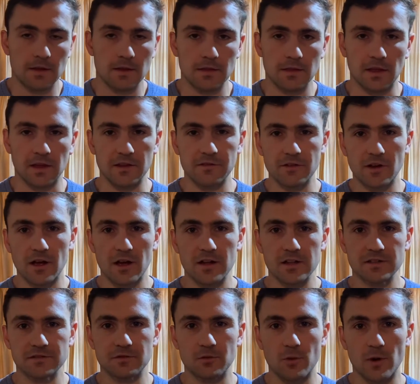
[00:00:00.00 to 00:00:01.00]
Thank you
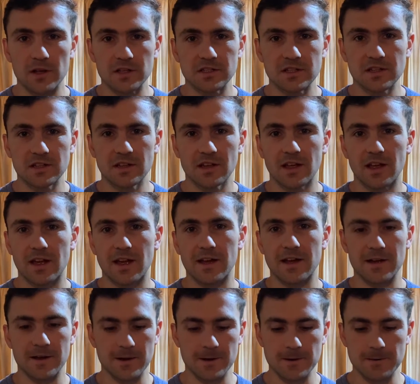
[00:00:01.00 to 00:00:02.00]
guys for watching.
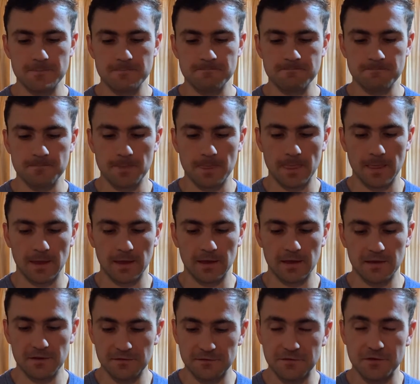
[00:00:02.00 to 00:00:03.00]

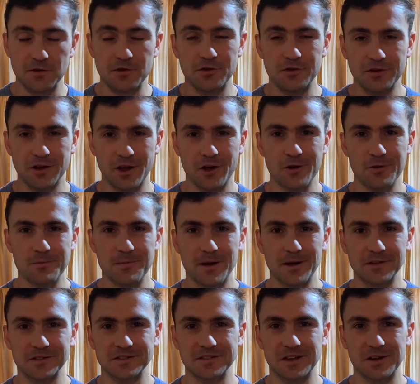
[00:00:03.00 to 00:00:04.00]
If you know
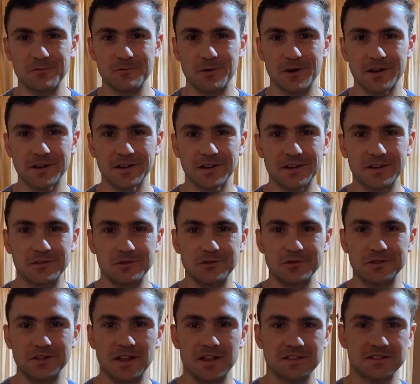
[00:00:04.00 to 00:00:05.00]
about someone
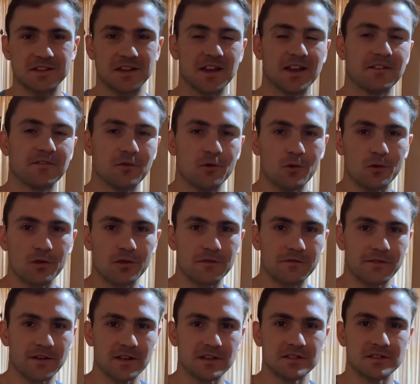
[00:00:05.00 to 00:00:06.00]
who doesn't have all the
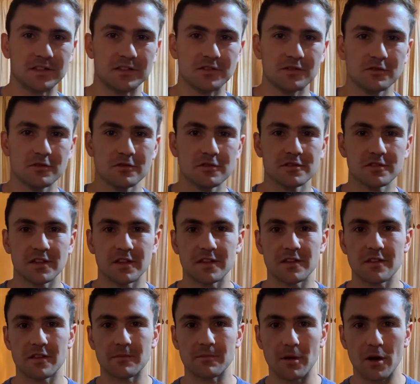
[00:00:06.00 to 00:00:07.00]
fancy tools
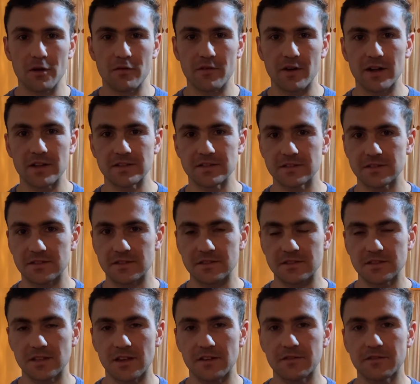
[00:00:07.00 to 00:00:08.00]
and the bow vices and
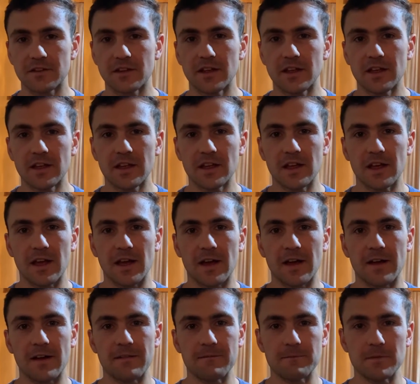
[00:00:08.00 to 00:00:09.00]
stuff
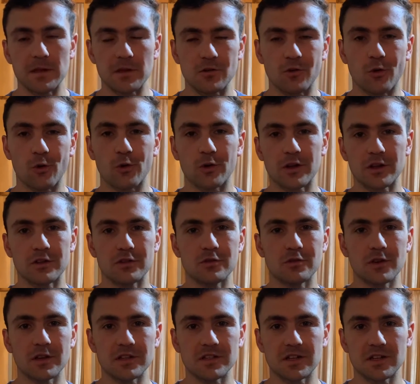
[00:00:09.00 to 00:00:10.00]
in order to
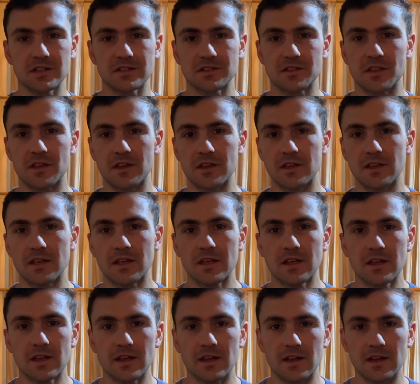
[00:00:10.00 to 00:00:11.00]
adjust their
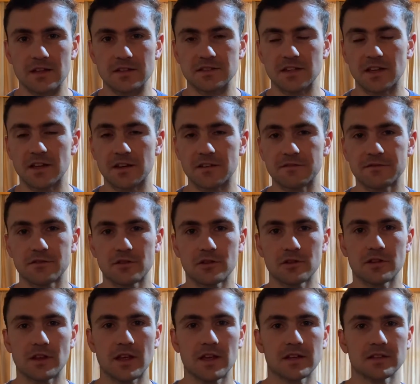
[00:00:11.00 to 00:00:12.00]
second and
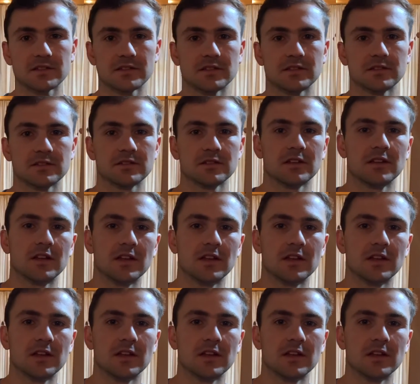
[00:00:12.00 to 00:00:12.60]
third axis,